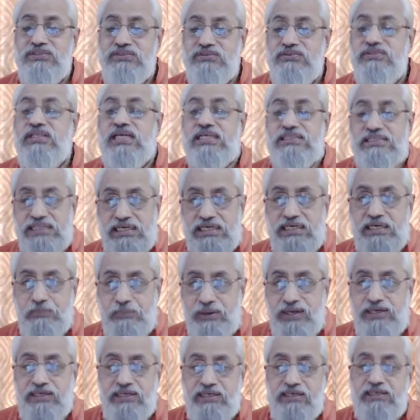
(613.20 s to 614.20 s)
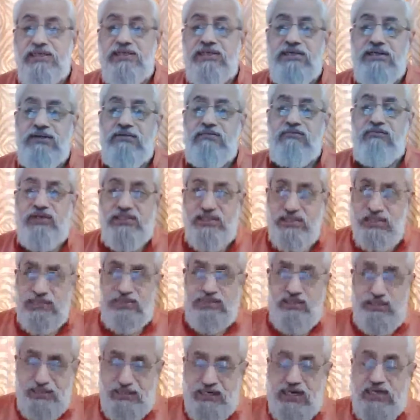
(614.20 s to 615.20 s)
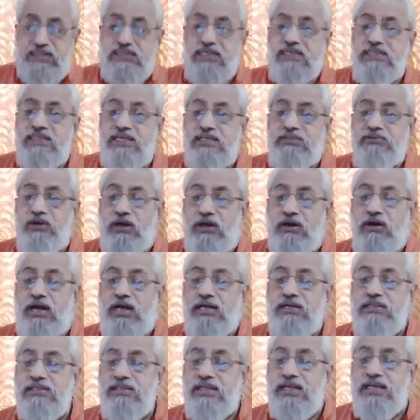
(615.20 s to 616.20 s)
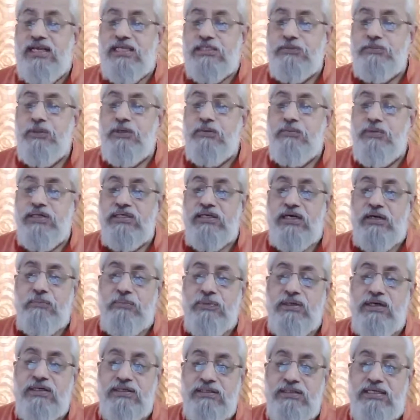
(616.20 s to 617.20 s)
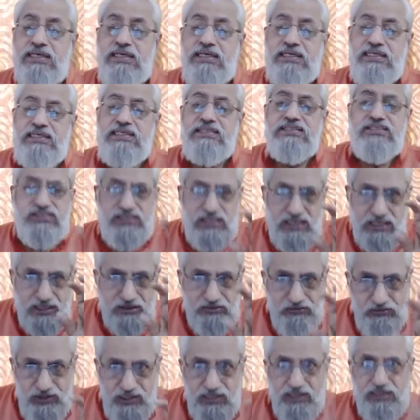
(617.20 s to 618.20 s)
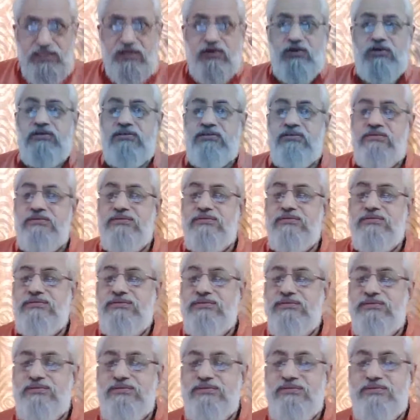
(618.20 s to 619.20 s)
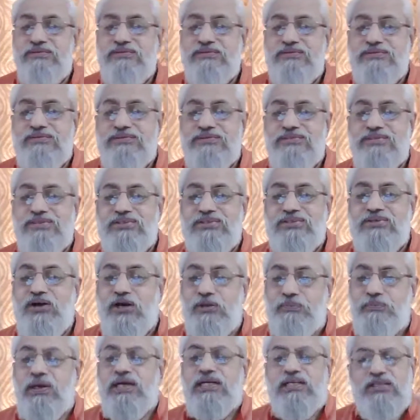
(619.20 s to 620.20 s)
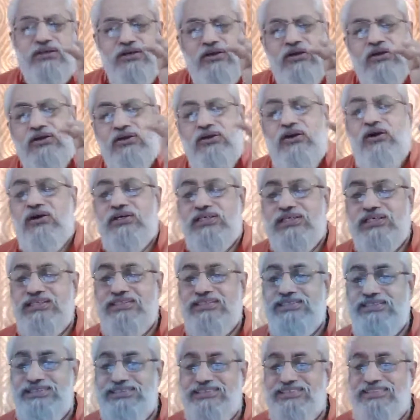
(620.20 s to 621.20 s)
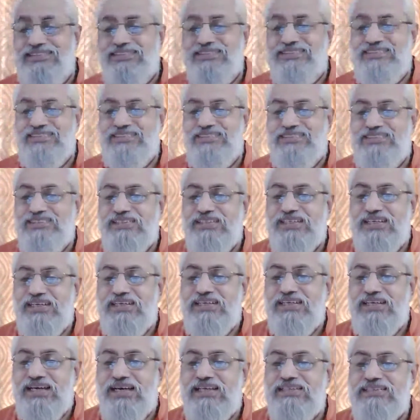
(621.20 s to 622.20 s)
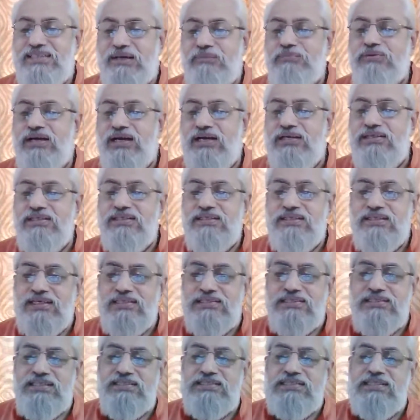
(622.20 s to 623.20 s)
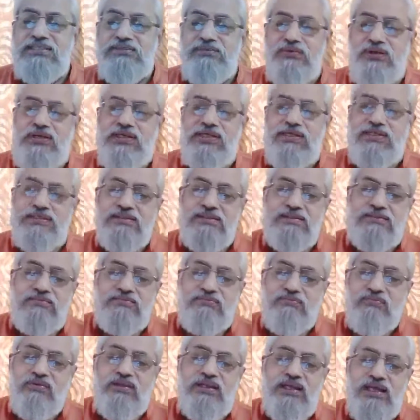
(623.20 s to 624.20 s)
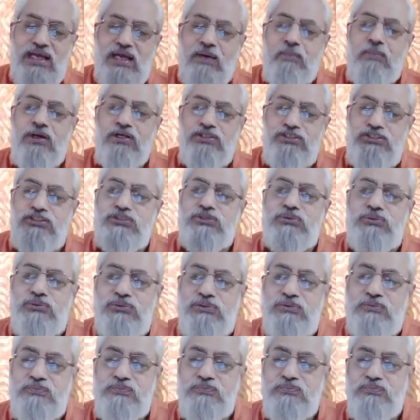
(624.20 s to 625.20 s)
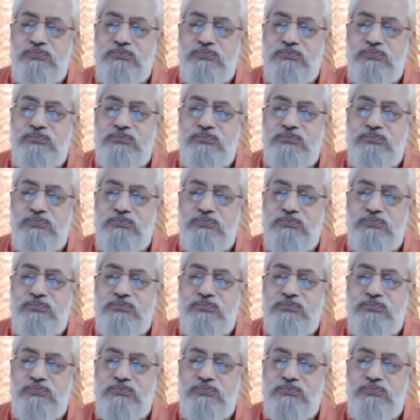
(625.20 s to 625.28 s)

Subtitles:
They're still debating whether the data that you had in that experiment at Bern is still revealed the God particle or not. Some consensus will emerge soon.